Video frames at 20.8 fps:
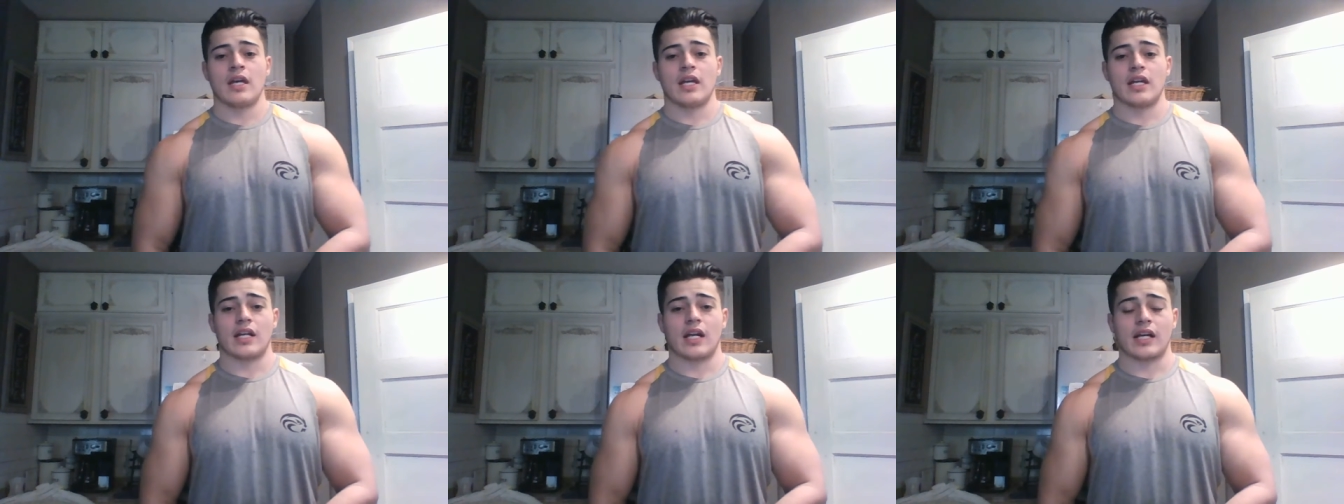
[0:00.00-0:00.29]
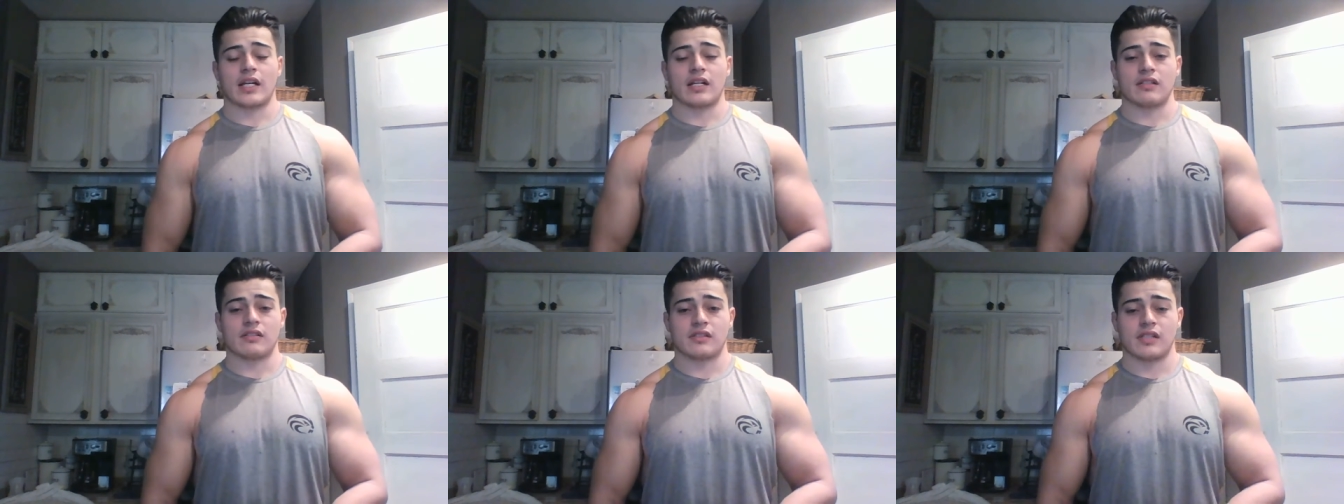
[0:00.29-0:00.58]
And
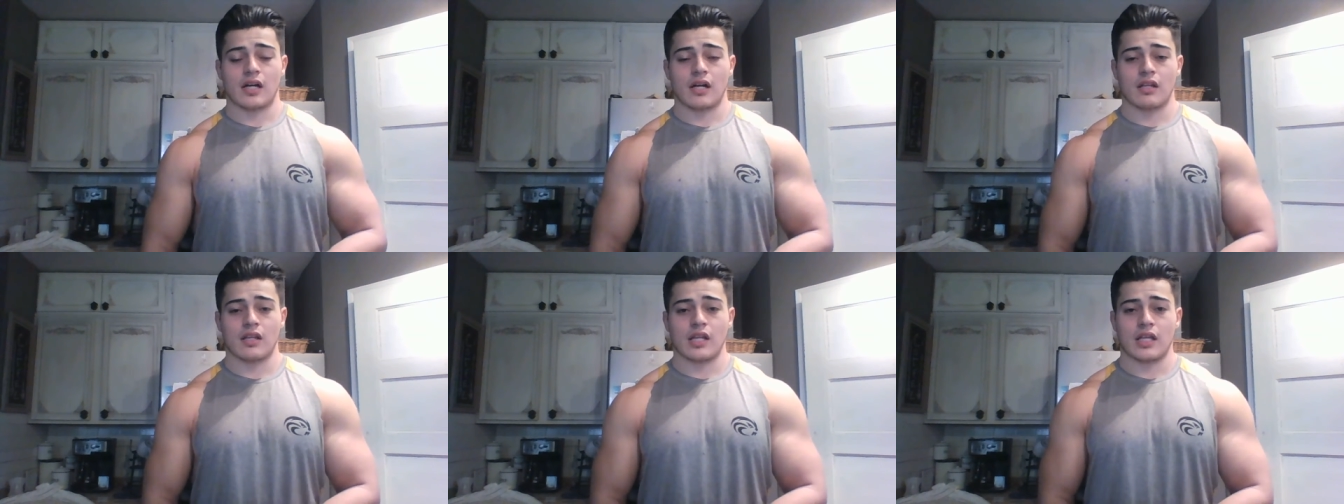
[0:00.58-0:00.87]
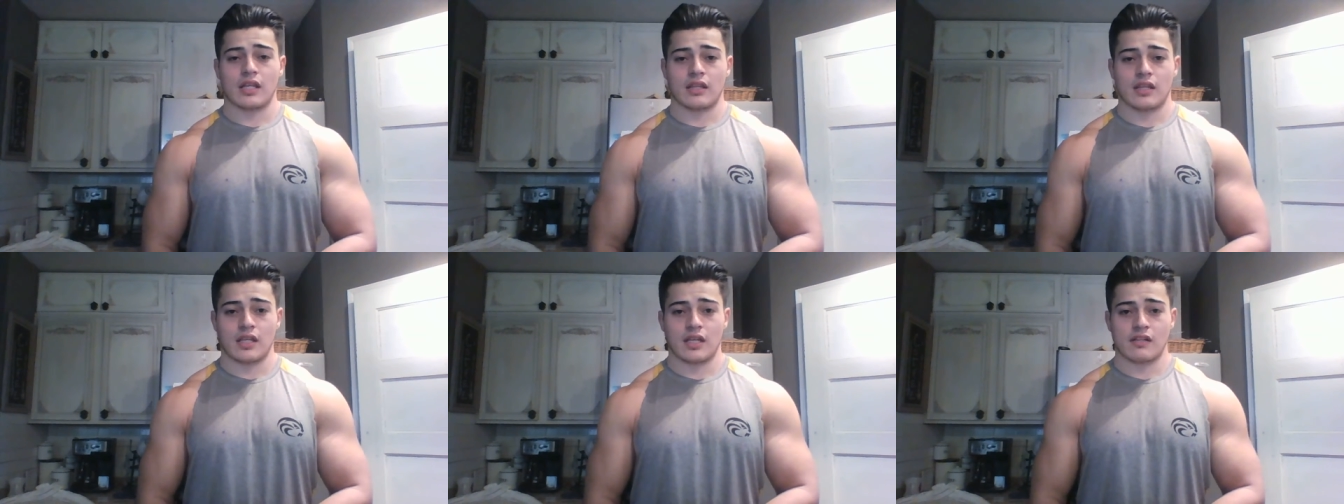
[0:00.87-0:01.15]
I could tell
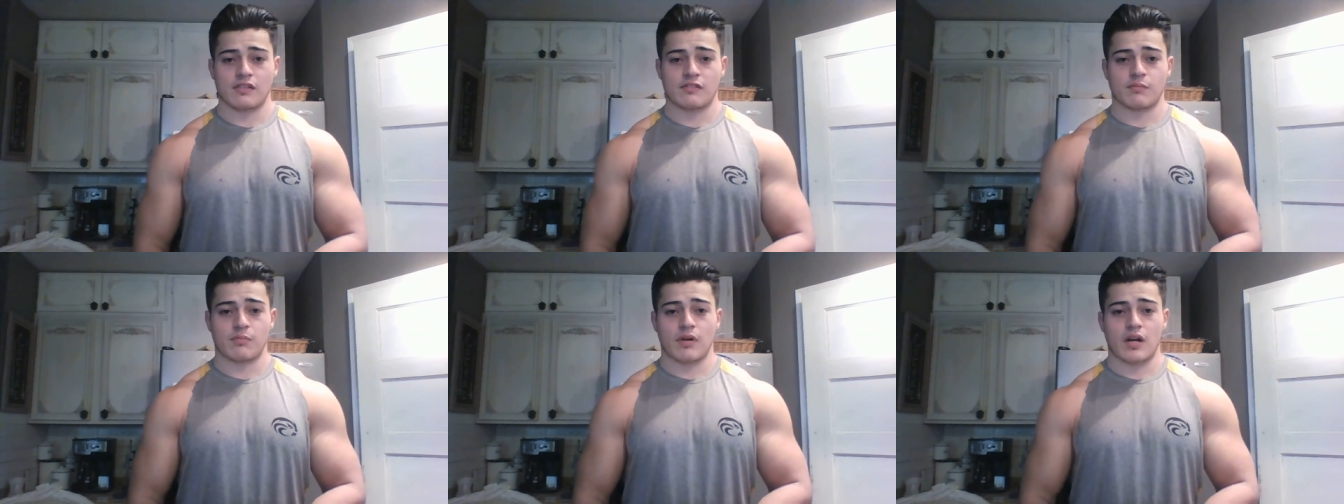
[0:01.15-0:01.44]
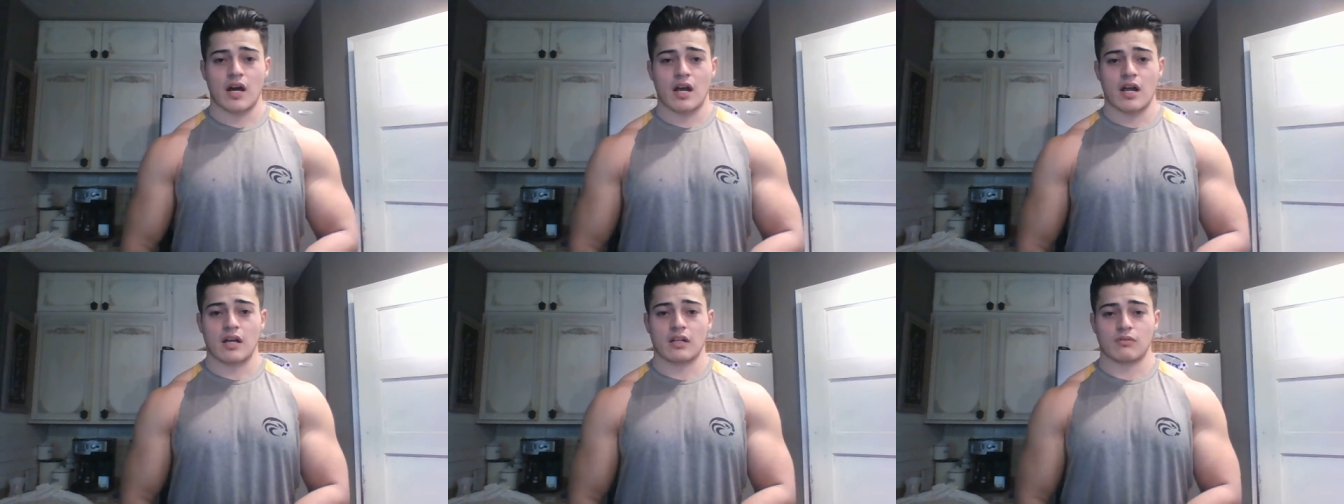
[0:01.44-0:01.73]
that this
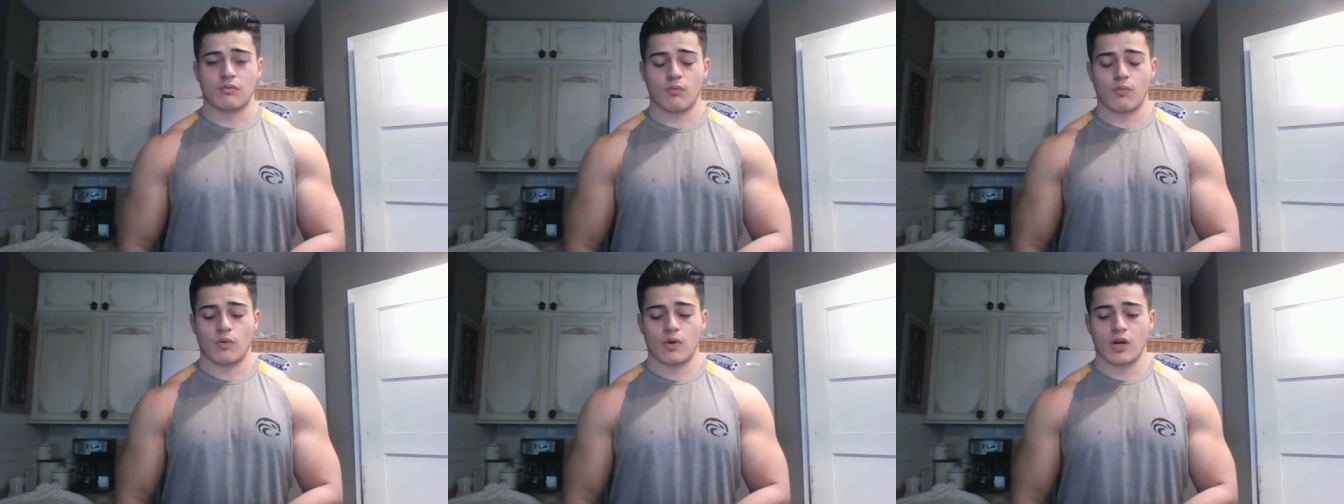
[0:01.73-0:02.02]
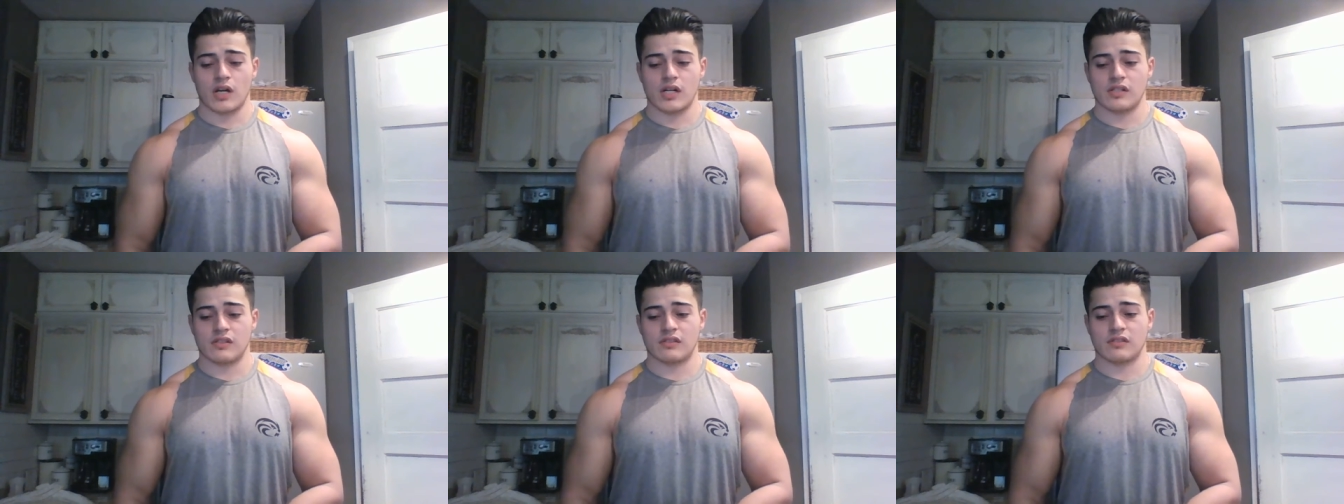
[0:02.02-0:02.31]
product
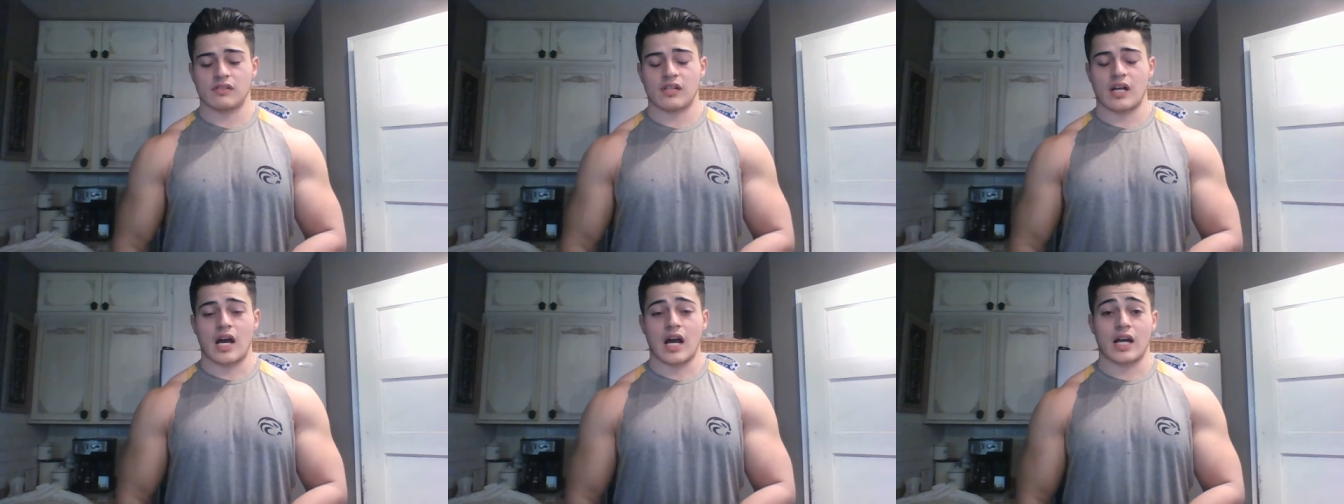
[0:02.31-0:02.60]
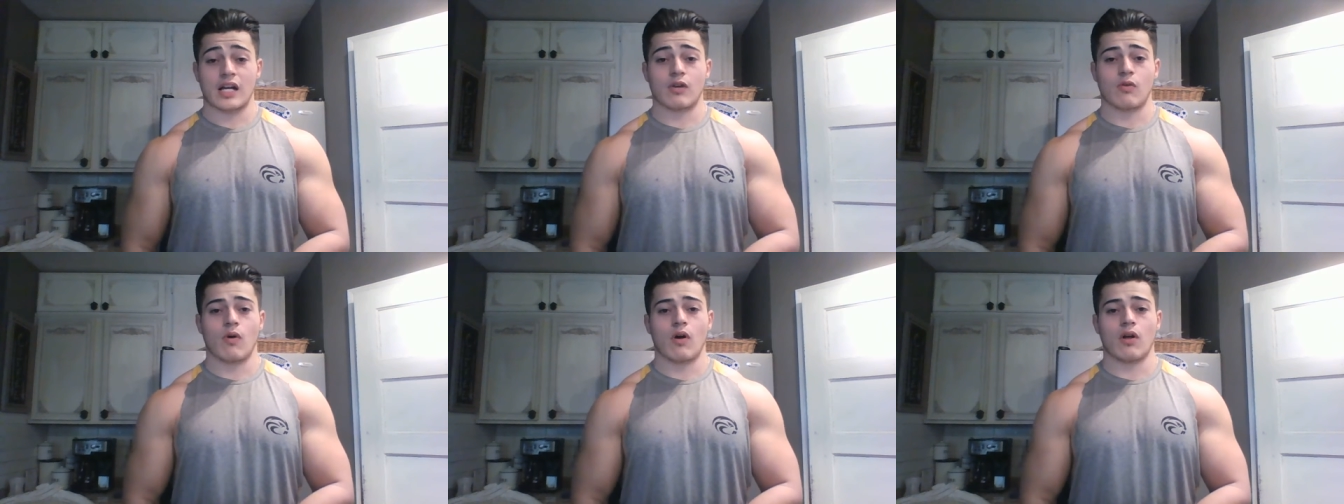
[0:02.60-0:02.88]
was
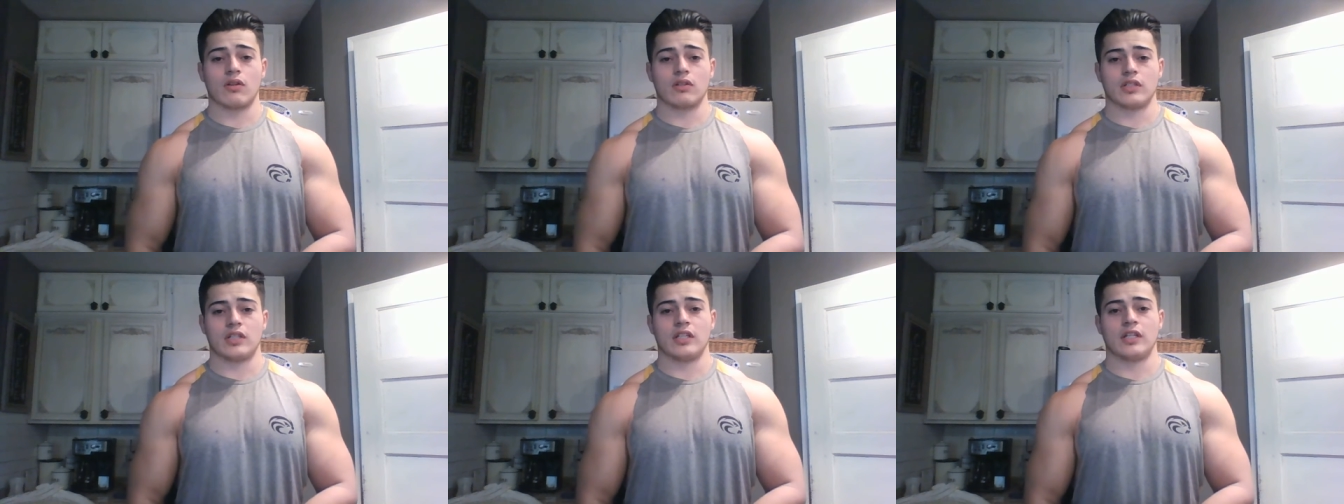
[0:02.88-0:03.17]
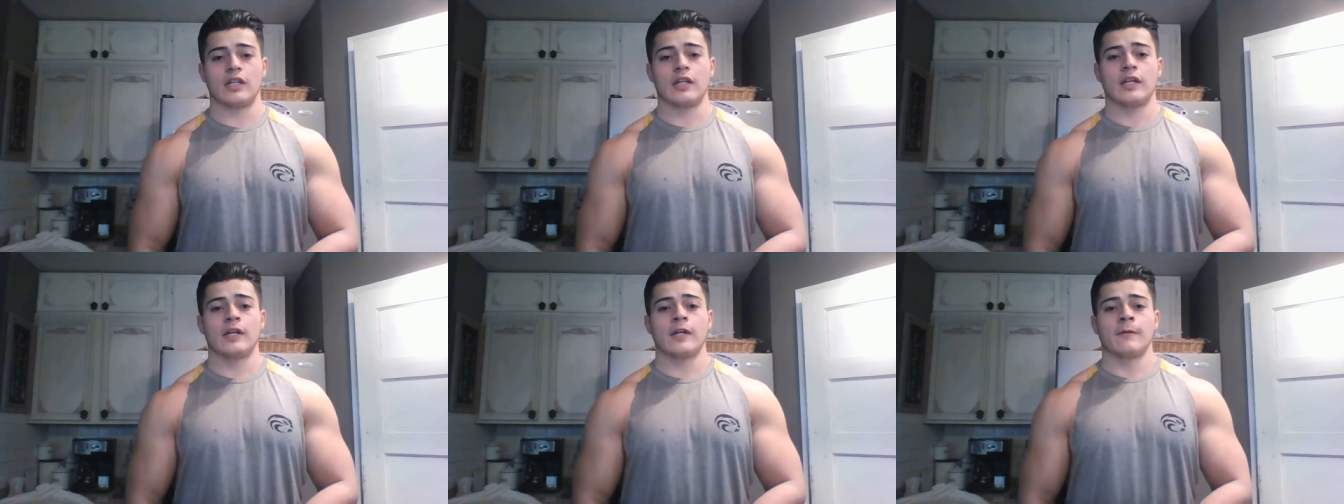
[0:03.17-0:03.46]
high
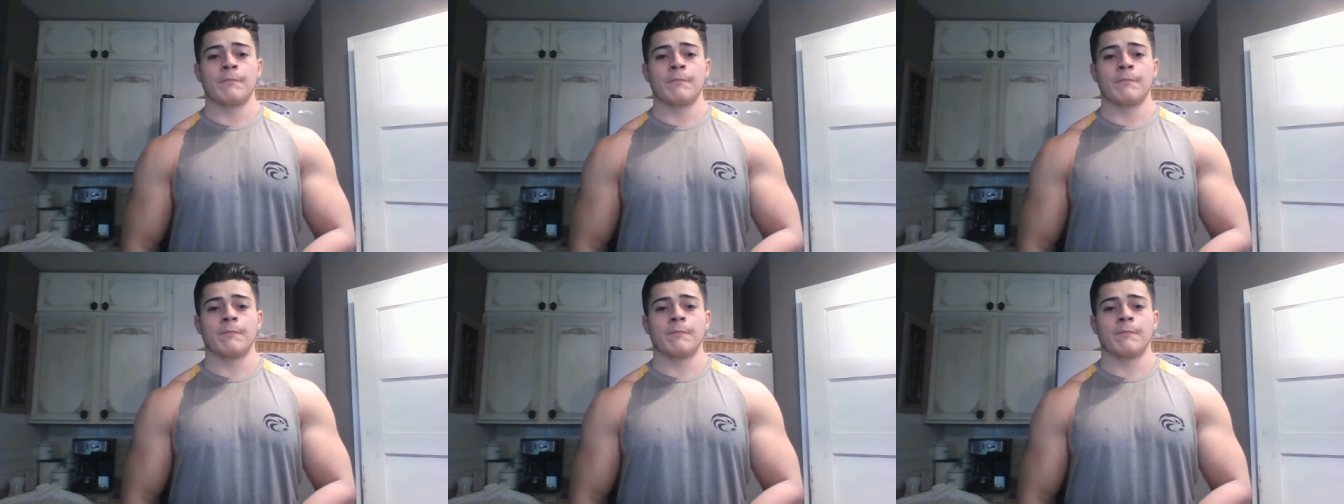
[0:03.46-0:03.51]
quality.